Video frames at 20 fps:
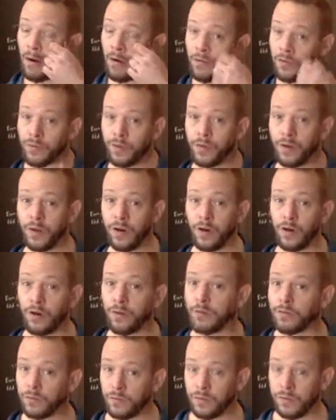for their
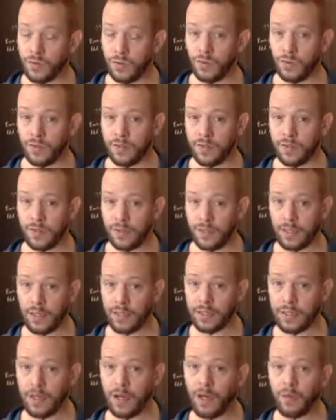students at
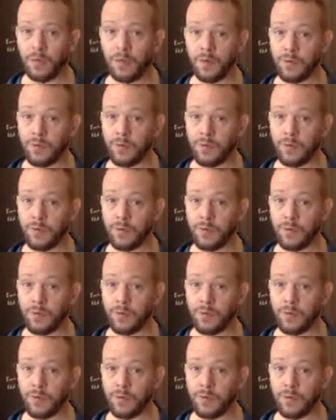that time.